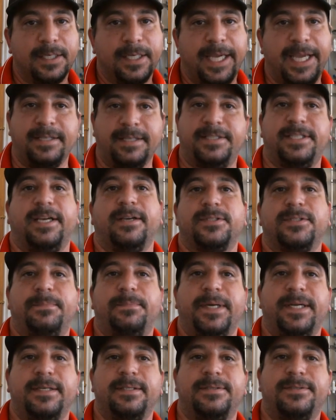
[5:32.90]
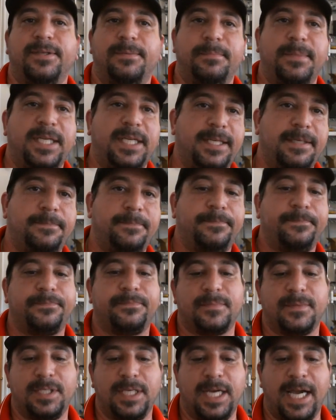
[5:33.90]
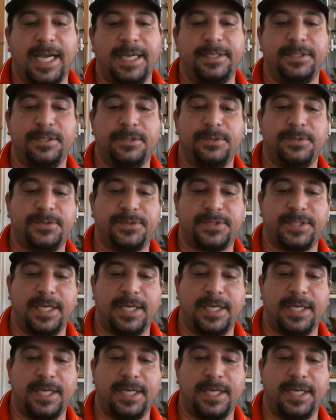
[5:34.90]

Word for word: Intel's better. To me, I use